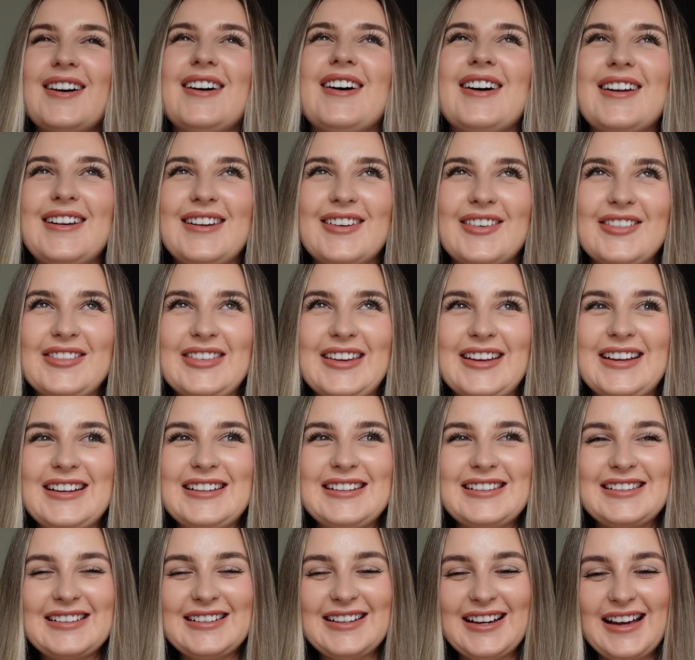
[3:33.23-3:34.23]
I love
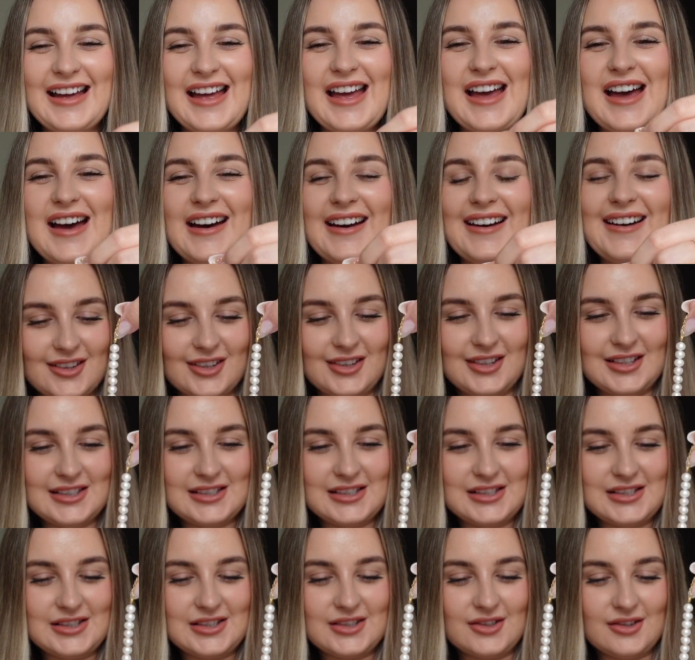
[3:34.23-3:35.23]
this. Oh, this
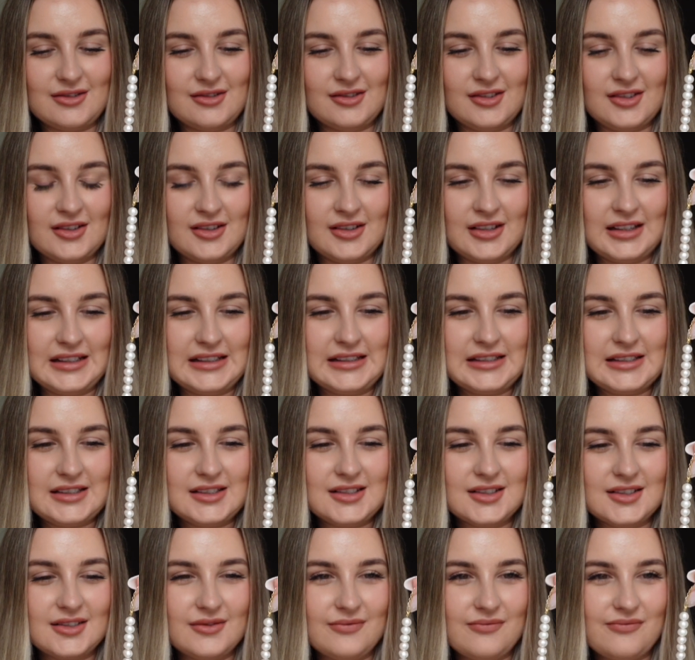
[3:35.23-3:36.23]
is so nice.